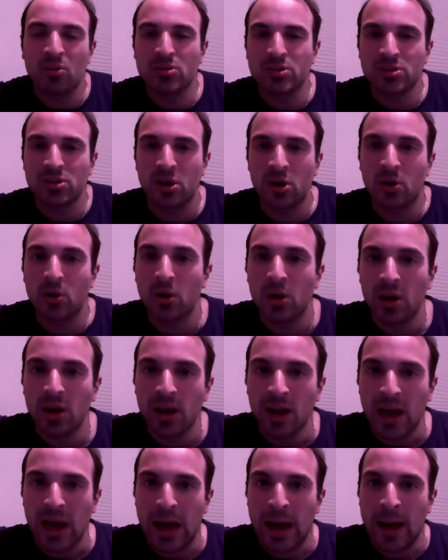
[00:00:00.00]
So
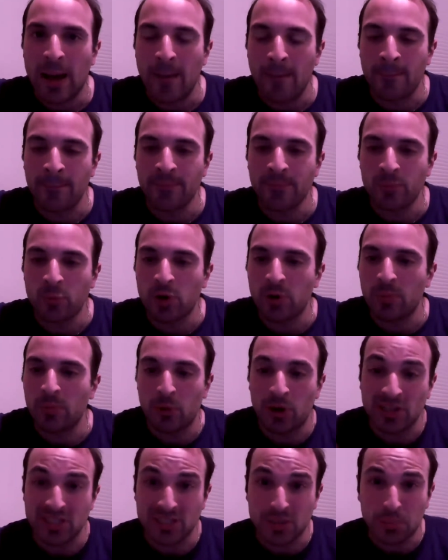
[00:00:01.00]

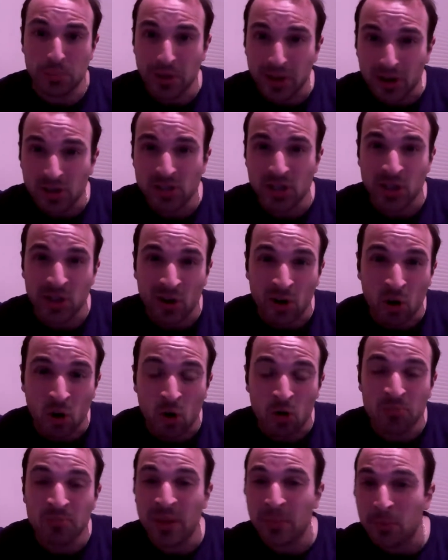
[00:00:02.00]
whereas the players on their
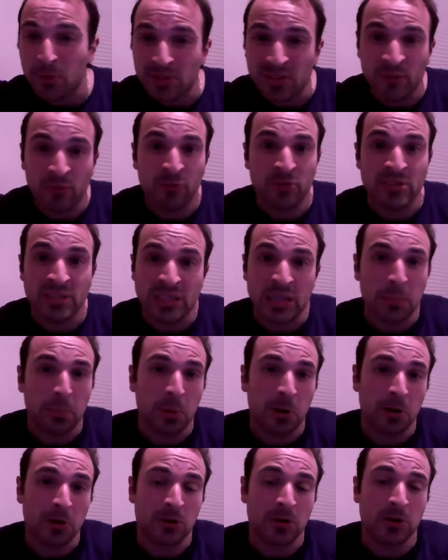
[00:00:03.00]
own, maybe with different deep
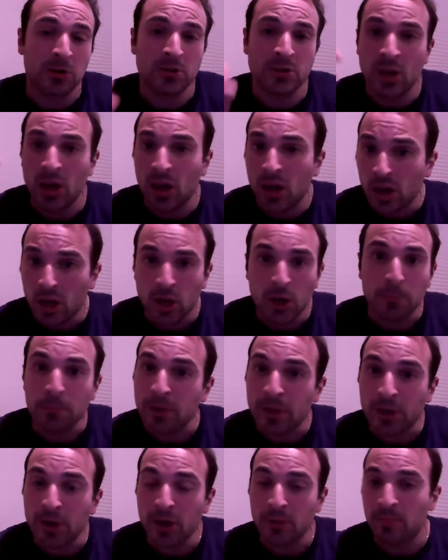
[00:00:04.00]
partners, could be
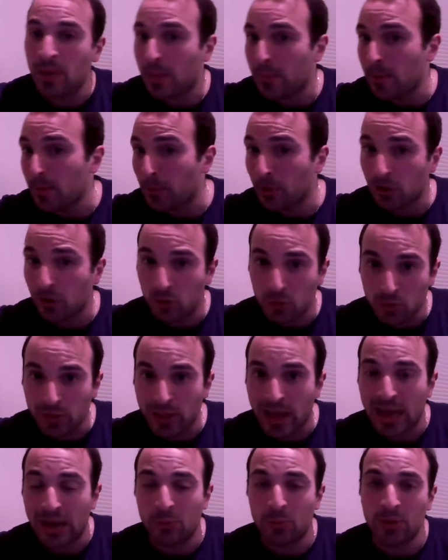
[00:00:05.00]
good. Maybe you put
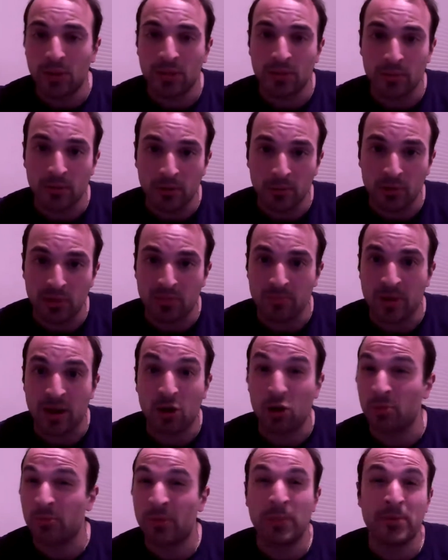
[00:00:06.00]
Kulak with
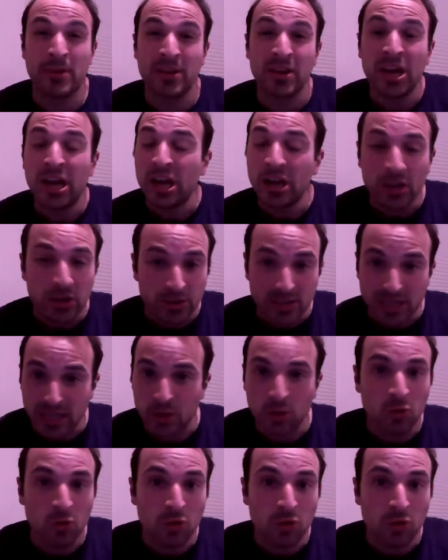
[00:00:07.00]
Merrill. Or maybe you take